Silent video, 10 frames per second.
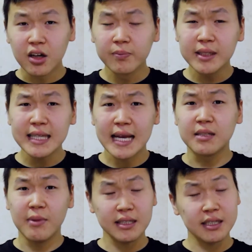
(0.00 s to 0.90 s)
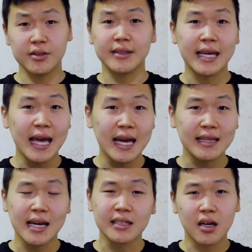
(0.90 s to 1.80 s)
complete as much as you
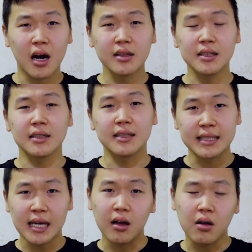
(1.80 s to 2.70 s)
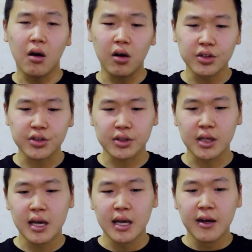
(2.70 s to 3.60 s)
can and contact the Seattle College's
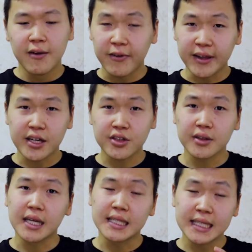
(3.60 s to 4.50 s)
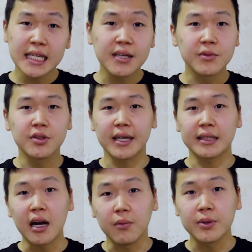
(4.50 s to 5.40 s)
financial aid team to get
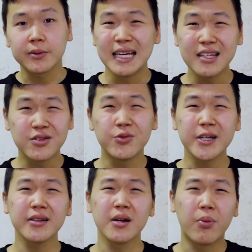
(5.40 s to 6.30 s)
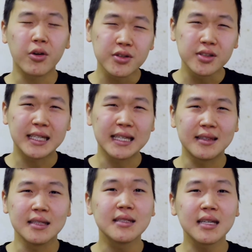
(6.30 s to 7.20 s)
help. It's really important to
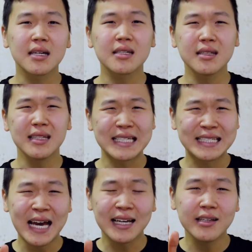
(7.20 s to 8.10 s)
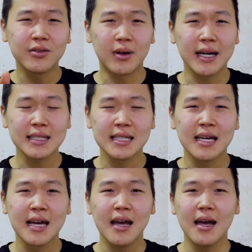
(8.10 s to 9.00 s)
get this section exactly right,
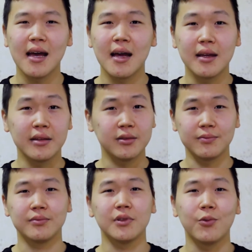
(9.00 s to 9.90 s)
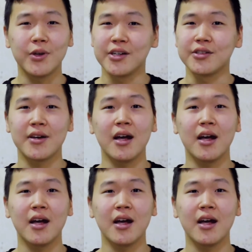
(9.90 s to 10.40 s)
and we're here to